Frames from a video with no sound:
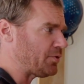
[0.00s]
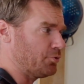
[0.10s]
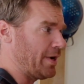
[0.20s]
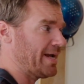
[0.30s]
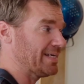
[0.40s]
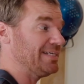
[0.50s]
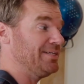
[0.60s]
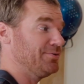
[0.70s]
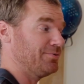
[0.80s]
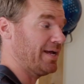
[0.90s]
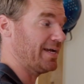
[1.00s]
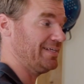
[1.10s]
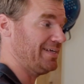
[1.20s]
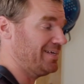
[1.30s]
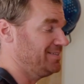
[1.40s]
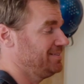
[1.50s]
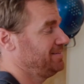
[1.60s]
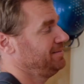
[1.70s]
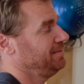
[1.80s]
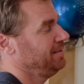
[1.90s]
raggedy
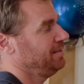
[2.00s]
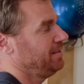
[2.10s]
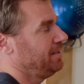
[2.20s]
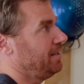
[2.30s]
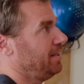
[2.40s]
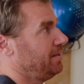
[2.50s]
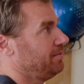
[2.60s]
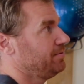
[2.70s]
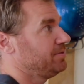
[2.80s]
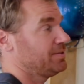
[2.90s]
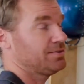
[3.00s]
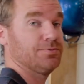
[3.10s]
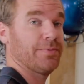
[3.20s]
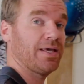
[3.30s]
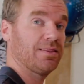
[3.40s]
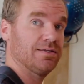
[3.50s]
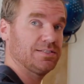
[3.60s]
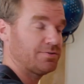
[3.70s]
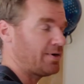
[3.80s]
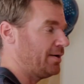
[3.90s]
edges. And just to make the
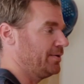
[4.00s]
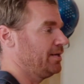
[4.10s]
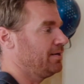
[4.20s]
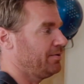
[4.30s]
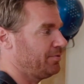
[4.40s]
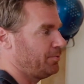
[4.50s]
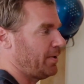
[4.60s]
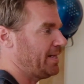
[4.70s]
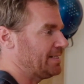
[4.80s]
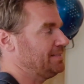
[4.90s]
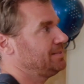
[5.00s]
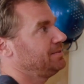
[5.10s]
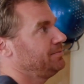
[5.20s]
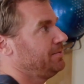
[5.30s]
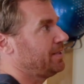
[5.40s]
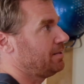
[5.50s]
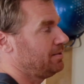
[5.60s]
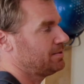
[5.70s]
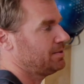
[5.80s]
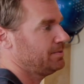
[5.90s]
surrounding of the whiteness, we can
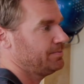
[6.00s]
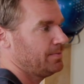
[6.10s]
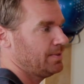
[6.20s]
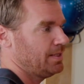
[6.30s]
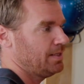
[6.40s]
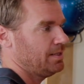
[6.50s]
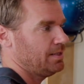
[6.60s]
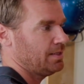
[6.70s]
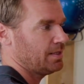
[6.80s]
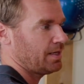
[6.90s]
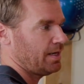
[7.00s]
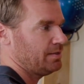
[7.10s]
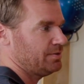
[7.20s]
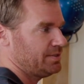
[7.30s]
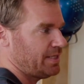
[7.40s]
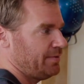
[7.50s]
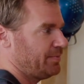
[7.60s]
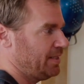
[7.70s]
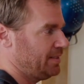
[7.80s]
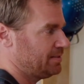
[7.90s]
also kind of shape
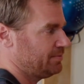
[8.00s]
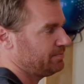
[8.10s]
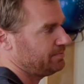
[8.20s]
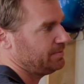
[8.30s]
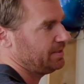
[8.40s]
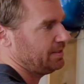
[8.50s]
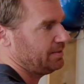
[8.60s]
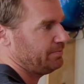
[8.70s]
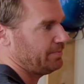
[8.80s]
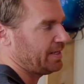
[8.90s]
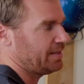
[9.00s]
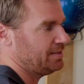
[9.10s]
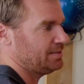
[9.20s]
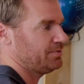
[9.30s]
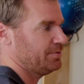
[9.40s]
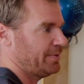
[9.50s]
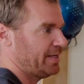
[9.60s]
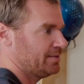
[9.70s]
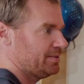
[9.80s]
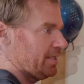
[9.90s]
these, make these into a
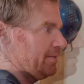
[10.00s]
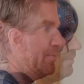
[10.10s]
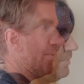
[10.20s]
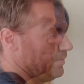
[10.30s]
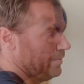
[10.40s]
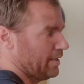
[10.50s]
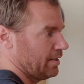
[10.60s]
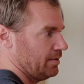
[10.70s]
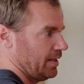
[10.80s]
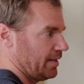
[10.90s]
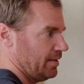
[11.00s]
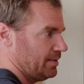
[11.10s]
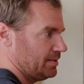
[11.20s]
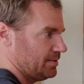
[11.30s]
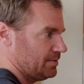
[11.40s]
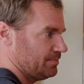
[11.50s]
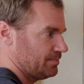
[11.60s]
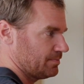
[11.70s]
better shape. But when I go like this,